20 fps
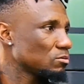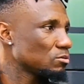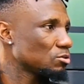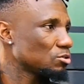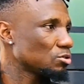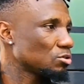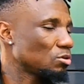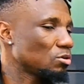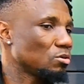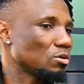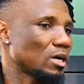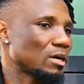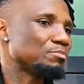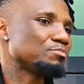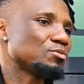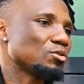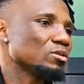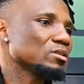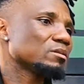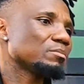So I
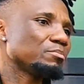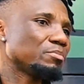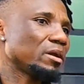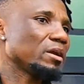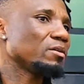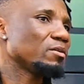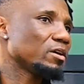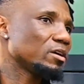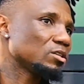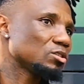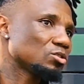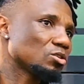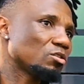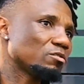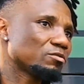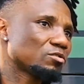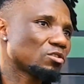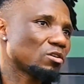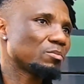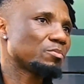broke the barriers
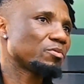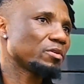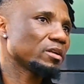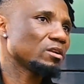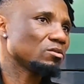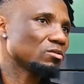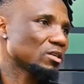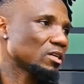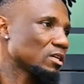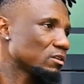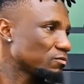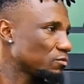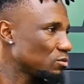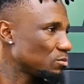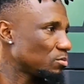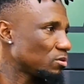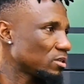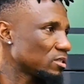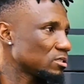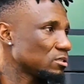of corporate looking at
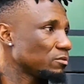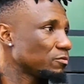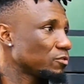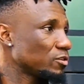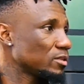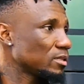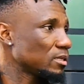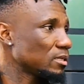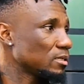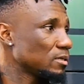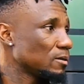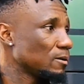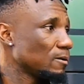footballers differently.